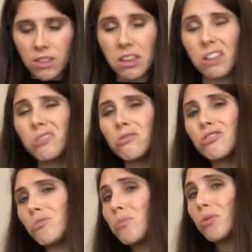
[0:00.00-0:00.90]
The answer
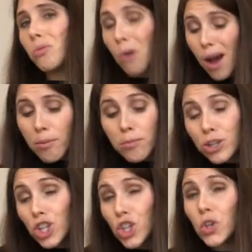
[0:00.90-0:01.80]
is you
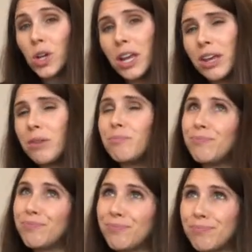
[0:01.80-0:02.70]
probably shouldn't,
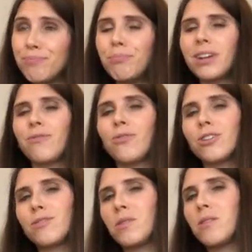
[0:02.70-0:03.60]
but for
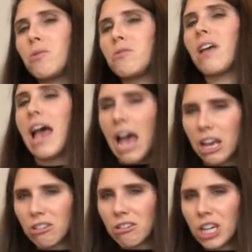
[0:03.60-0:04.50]
it to be the most
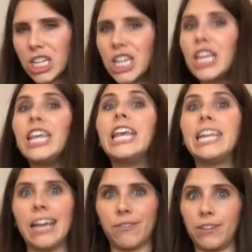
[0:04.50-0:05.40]
accurate, you
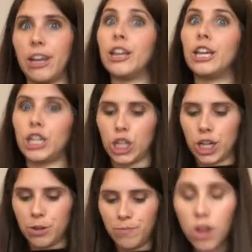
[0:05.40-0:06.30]
definitely should.